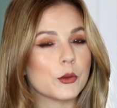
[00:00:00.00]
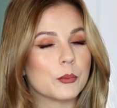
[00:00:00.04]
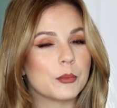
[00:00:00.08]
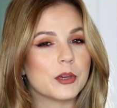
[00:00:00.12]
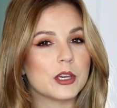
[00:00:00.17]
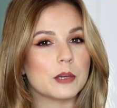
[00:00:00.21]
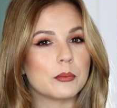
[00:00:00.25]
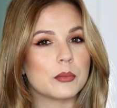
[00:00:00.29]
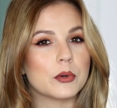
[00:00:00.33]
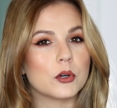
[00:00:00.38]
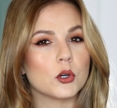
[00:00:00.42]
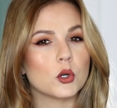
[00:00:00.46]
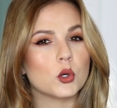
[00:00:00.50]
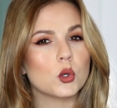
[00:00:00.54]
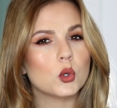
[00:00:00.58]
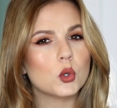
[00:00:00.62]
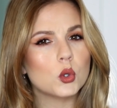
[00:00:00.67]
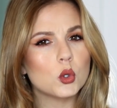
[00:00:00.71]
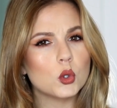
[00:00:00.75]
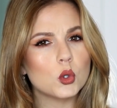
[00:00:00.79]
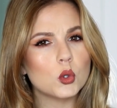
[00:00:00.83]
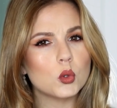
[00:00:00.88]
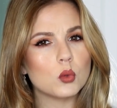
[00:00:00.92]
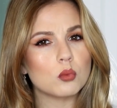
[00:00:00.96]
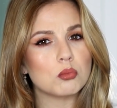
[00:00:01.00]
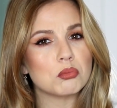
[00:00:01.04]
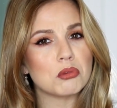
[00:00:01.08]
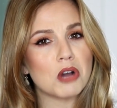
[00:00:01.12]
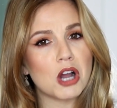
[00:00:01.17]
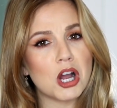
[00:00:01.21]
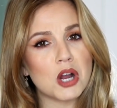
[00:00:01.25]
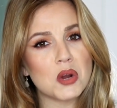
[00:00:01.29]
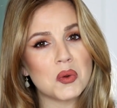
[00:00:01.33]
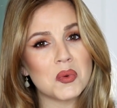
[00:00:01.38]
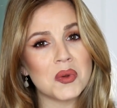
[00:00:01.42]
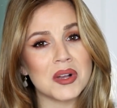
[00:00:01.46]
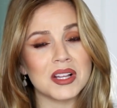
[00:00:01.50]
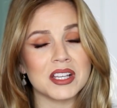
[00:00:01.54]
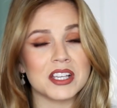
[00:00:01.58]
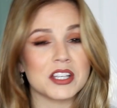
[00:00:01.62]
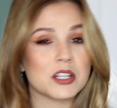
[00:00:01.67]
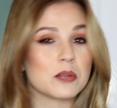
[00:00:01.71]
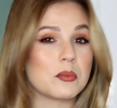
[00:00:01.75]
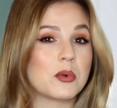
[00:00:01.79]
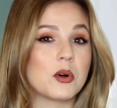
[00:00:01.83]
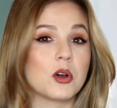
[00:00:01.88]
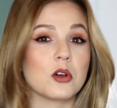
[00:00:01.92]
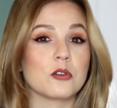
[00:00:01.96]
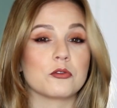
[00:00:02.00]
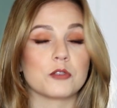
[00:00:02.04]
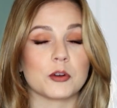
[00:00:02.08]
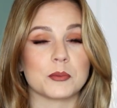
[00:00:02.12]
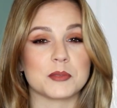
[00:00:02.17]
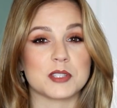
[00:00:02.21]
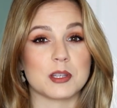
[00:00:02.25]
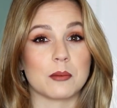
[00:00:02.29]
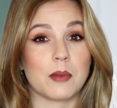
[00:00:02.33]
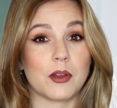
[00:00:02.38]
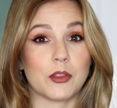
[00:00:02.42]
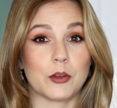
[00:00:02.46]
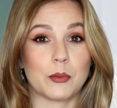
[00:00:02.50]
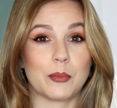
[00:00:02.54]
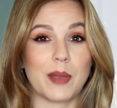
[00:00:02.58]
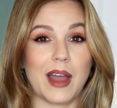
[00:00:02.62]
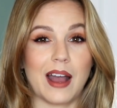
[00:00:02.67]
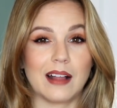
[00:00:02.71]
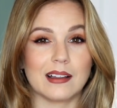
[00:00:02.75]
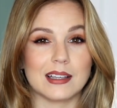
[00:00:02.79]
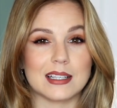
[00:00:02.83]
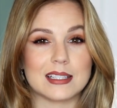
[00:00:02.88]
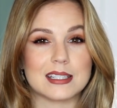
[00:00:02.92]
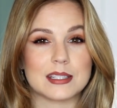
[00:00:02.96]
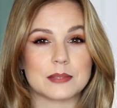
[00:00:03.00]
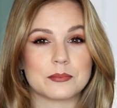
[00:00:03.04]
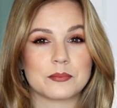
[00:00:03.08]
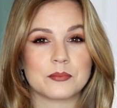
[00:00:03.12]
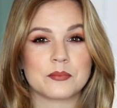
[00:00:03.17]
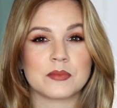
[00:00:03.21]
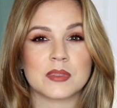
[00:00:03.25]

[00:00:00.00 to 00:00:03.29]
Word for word: people who are willing to pull from some other palettes.